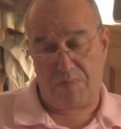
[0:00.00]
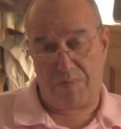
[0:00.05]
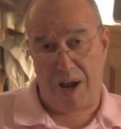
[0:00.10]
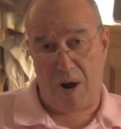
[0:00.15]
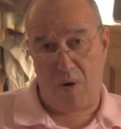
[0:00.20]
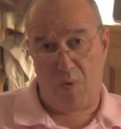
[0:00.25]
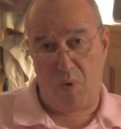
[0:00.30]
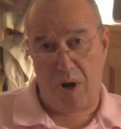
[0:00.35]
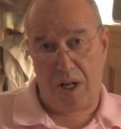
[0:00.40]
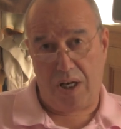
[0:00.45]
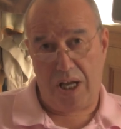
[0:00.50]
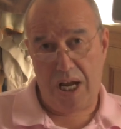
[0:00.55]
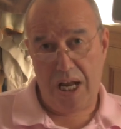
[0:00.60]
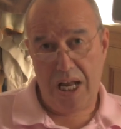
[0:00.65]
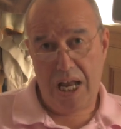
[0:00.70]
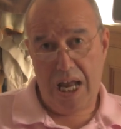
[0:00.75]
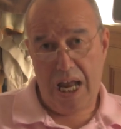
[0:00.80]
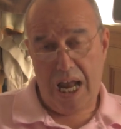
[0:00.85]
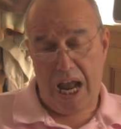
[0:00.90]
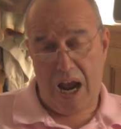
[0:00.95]
about, well,
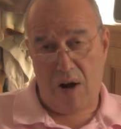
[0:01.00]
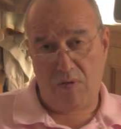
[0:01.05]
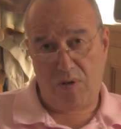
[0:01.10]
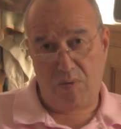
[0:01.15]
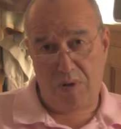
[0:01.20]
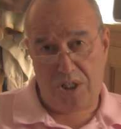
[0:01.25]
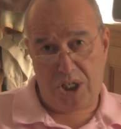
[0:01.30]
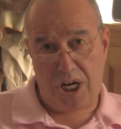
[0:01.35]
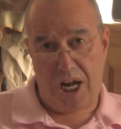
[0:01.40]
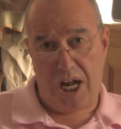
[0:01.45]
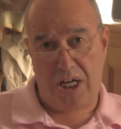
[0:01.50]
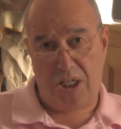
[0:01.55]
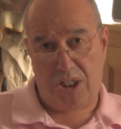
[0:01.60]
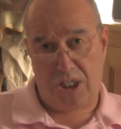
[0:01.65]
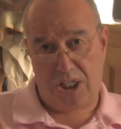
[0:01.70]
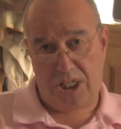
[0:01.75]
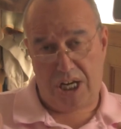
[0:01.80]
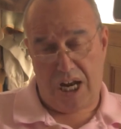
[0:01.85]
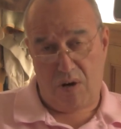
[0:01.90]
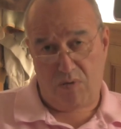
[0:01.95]
how do we change
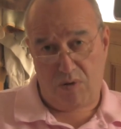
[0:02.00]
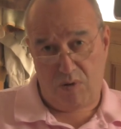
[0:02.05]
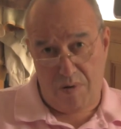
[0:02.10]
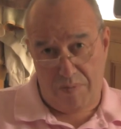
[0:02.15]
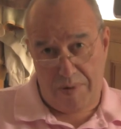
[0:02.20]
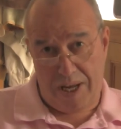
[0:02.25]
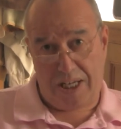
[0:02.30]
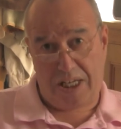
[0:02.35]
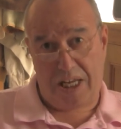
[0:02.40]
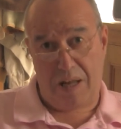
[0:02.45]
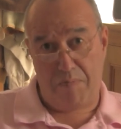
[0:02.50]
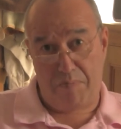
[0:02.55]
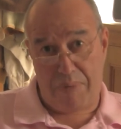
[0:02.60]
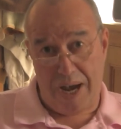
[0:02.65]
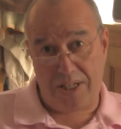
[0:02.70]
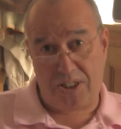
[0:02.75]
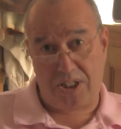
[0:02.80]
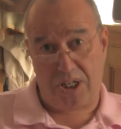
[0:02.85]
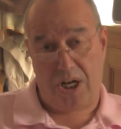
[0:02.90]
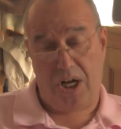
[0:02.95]
this? How do we make it
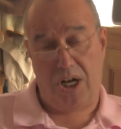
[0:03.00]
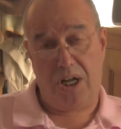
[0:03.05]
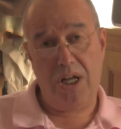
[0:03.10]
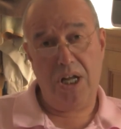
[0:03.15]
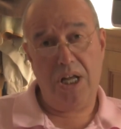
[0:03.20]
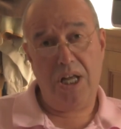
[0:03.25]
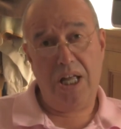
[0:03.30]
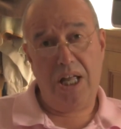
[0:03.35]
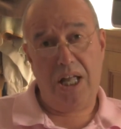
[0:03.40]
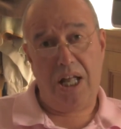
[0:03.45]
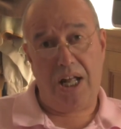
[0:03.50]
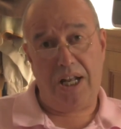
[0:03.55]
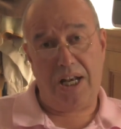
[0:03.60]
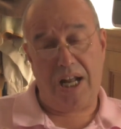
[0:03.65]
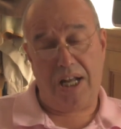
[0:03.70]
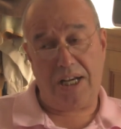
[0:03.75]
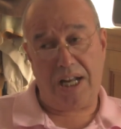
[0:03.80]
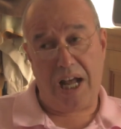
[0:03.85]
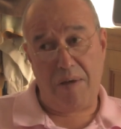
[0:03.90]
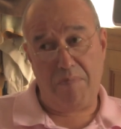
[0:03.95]
better?
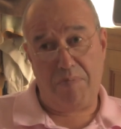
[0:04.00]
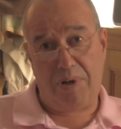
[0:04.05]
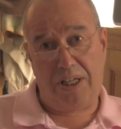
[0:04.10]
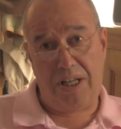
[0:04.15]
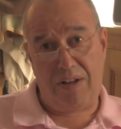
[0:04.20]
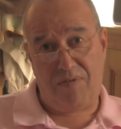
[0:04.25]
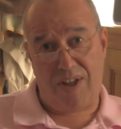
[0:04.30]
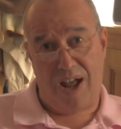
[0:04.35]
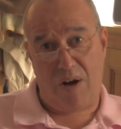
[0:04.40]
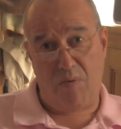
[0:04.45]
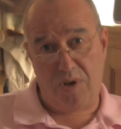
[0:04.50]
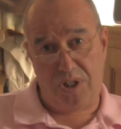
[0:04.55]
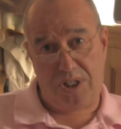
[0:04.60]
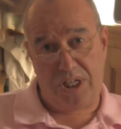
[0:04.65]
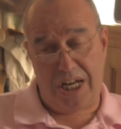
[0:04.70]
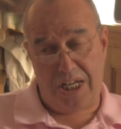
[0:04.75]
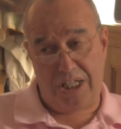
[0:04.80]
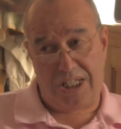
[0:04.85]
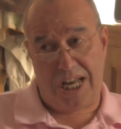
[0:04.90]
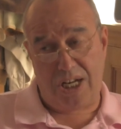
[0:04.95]
And I believe that was
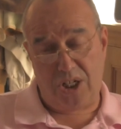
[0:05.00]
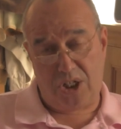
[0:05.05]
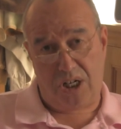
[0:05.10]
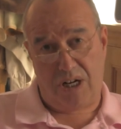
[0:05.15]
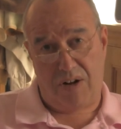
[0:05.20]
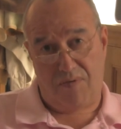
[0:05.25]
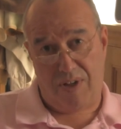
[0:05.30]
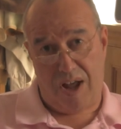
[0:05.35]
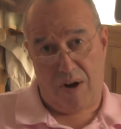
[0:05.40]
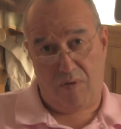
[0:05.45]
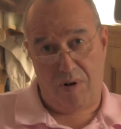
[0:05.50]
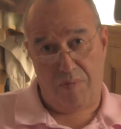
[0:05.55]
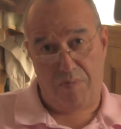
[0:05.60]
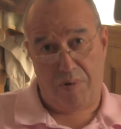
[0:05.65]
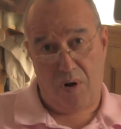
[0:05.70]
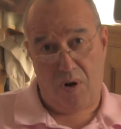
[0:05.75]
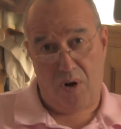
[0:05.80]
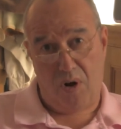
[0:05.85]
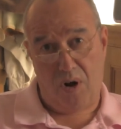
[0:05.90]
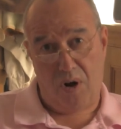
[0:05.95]
the intention of that
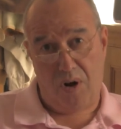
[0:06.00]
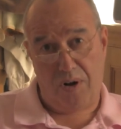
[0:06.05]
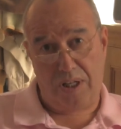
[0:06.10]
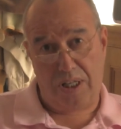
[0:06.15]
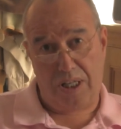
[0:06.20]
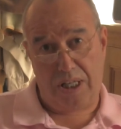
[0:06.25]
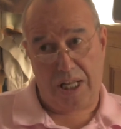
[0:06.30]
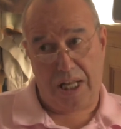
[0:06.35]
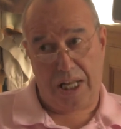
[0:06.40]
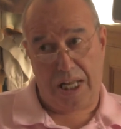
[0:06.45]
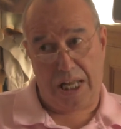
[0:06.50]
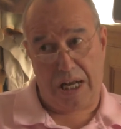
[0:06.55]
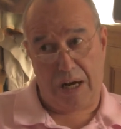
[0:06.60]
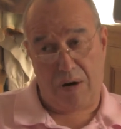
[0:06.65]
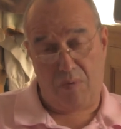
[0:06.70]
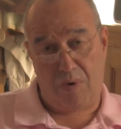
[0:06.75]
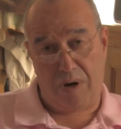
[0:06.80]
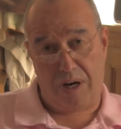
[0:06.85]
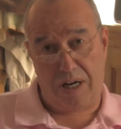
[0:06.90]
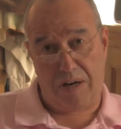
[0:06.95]
report.
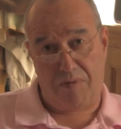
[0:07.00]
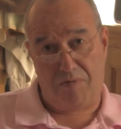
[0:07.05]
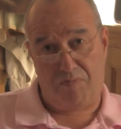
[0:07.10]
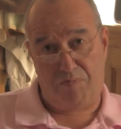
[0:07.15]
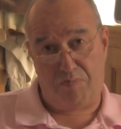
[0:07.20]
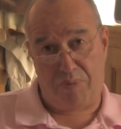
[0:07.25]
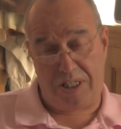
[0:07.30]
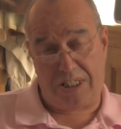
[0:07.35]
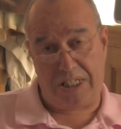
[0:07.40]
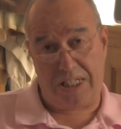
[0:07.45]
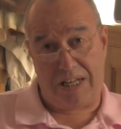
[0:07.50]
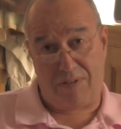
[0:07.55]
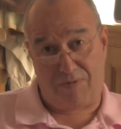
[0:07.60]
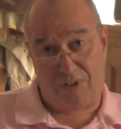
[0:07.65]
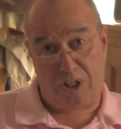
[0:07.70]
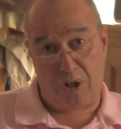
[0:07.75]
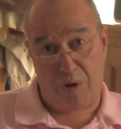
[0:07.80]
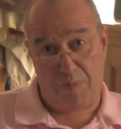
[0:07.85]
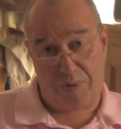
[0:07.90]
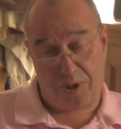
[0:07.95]
We're in a pretty
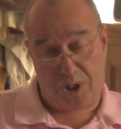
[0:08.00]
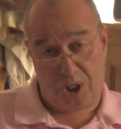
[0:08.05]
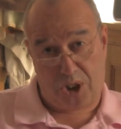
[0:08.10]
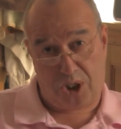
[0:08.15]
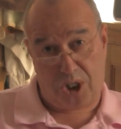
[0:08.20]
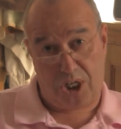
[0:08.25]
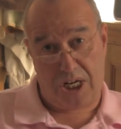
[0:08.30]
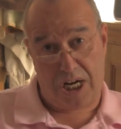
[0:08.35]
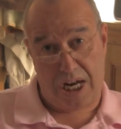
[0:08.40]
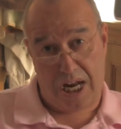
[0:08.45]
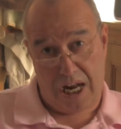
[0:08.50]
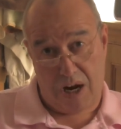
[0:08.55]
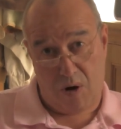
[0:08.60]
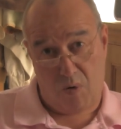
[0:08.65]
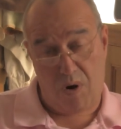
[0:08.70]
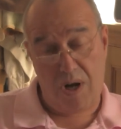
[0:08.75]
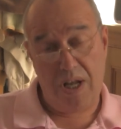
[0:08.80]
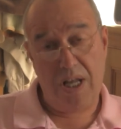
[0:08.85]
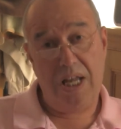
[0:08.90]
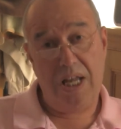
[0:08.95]
difficult position now.